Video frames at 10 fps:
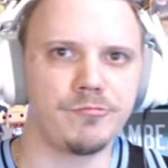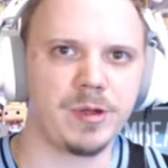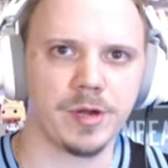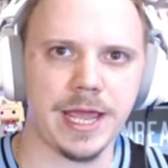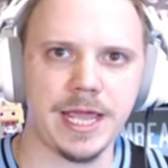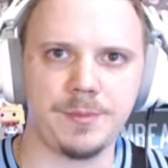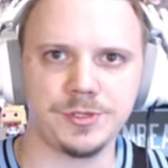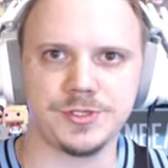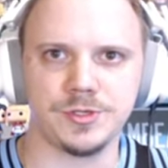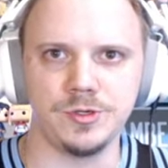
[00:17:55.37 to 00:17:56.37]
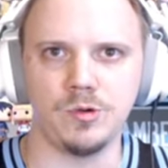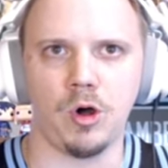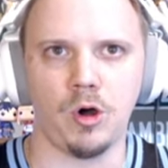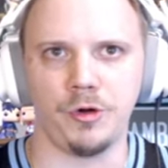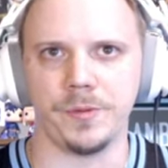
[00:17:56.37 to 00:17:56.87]
we were able to
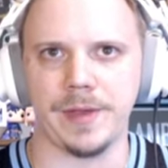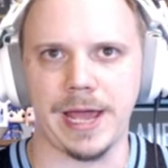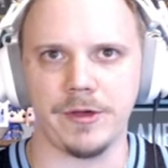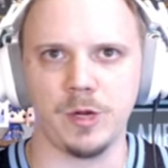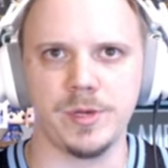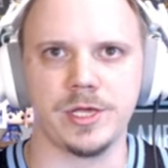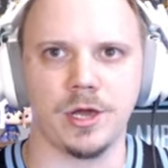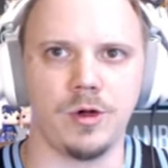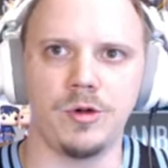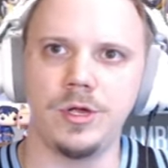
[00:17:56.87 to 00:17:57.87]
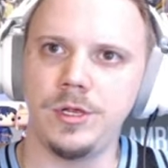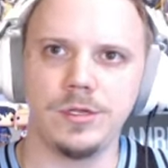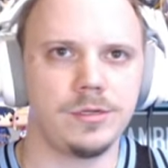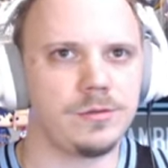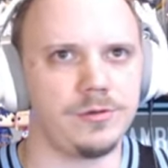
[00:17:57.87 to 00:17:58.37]
hold him. Now, here we go.
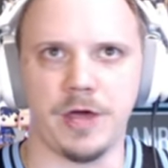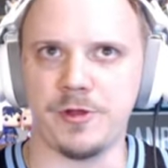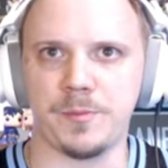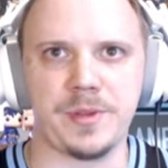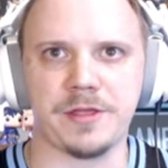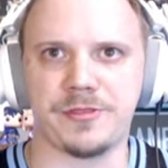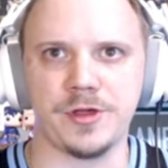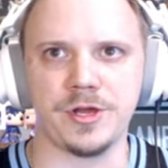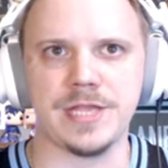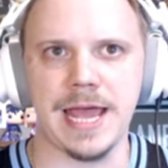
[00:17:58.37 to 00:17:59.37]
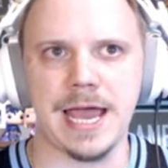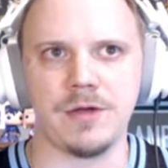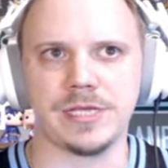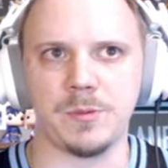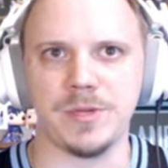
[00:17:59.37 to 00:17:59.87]
Another big third
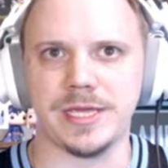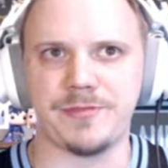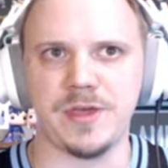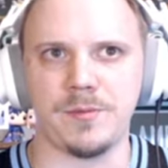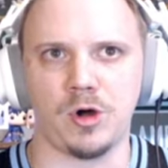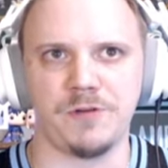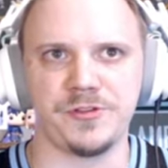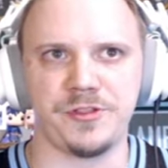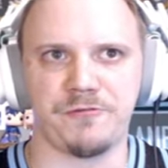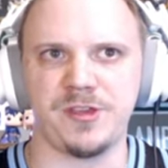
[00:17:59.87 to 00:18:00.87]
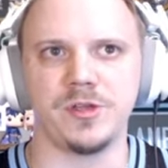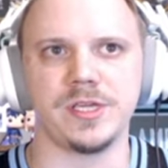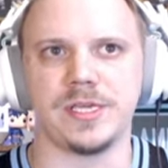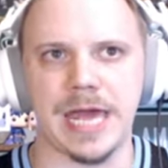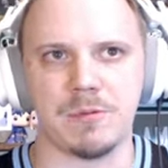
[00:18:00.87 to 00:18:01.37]
down. Can we get them off of the field
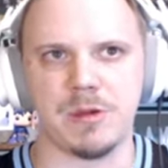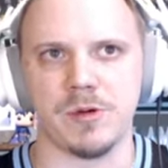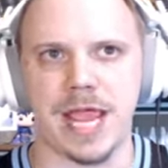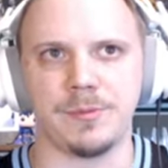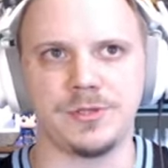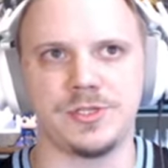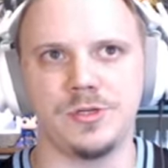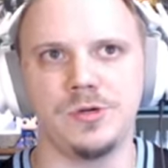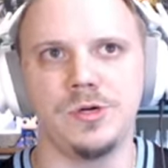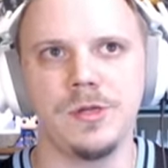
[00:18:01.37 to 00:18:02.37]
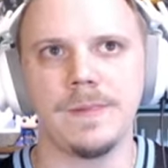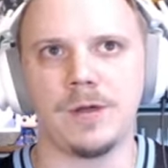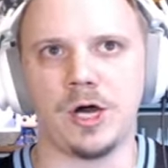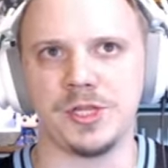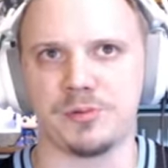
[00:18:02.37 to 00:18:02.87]
again? We were able to
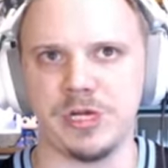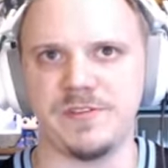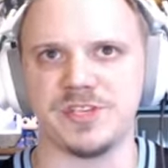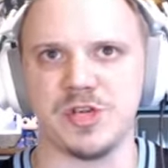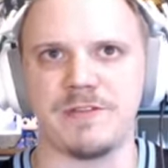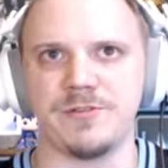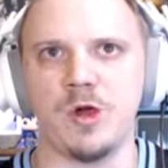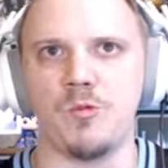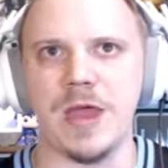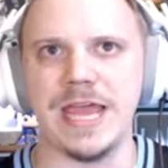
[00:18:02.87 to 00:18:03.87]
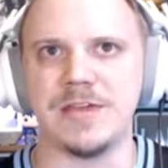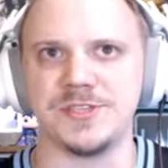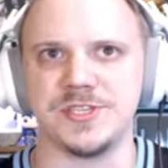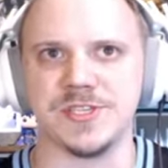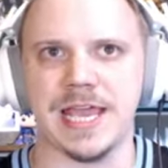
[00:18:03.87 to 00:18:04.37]
on the previous drive. No way
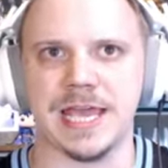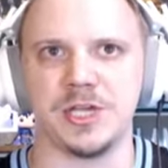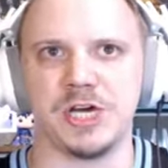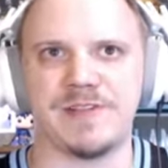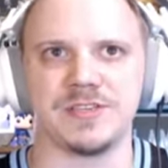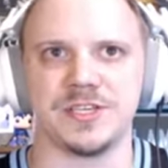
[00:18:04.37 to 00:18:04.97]
this is a handoff. I